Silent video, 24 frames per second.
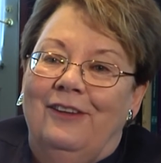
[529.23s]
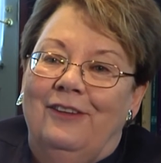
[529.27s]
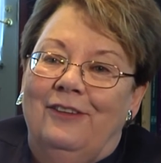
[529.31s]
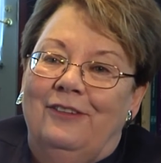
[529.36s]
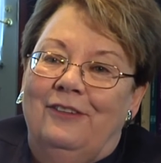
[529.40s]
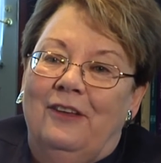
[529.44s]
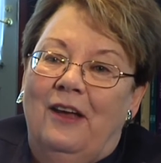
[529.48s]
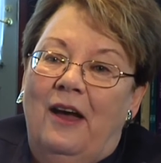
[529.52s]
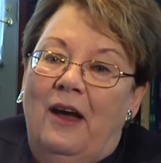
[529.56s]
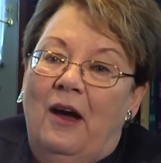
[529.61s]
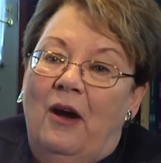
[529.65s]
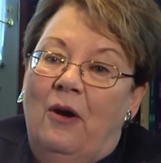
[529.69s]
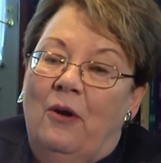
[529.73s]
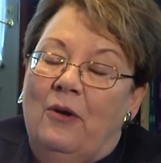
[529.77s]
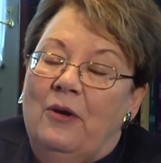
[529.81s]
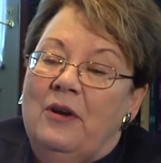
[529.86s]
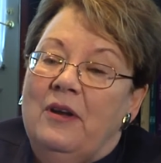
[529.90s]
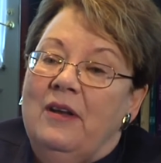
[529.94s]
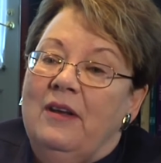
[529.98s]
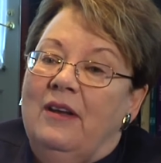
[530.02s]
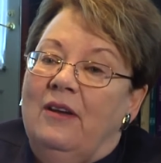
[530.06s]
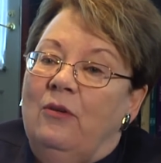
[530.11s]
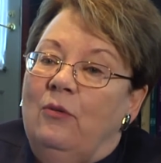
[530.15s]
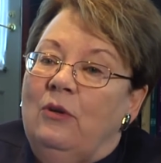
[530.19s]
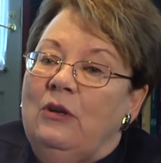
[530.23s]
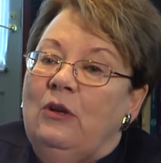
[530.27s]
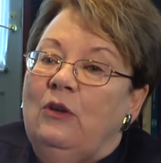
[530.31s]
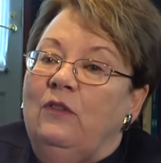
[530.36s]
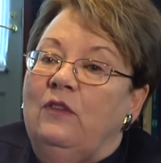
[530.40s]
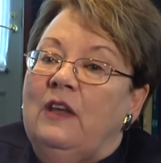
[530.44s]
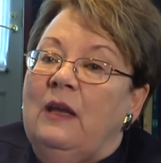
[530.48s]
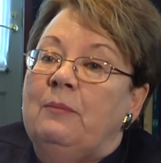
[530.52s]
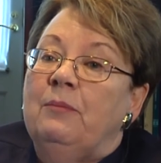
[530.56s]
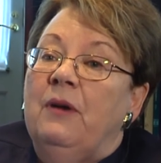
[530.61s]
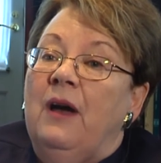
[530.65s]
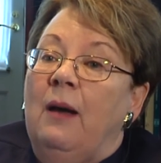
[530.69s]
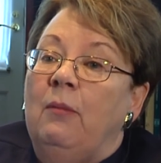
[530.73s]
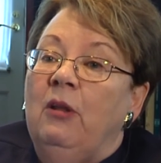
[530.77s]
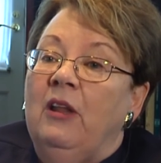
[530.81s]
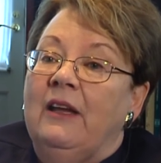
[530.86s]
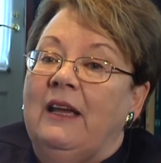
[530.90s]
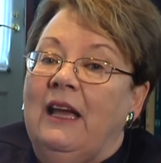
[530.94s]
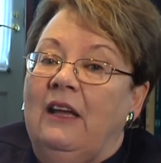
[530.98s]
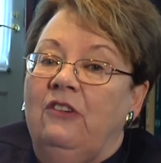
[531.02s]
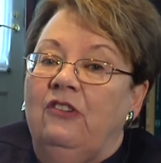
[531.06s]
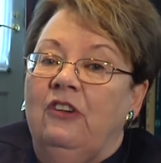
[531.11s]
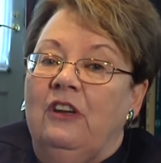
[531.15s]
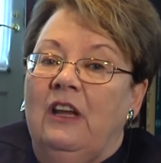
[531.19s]
So when you say
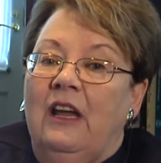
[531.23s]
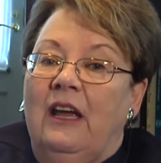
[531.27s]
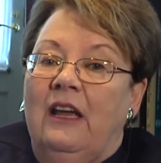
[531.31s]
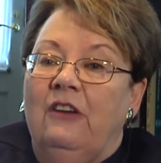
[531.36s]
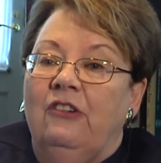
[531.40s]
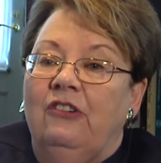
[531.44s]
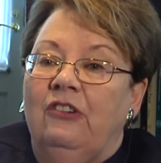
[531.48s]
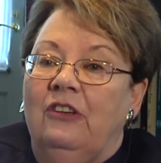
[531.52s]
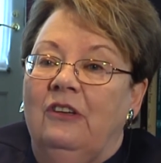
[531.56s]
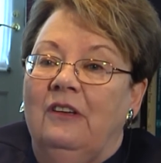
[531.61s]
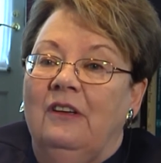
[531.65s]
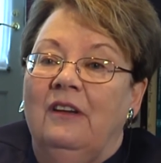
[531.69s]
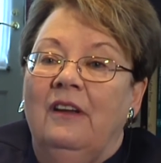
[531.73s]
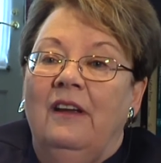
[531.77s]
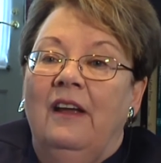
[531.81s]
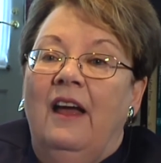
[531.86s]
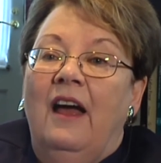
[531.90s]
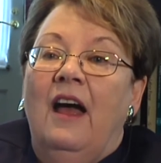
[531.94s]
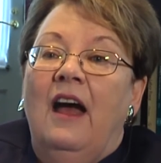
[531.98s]
public education,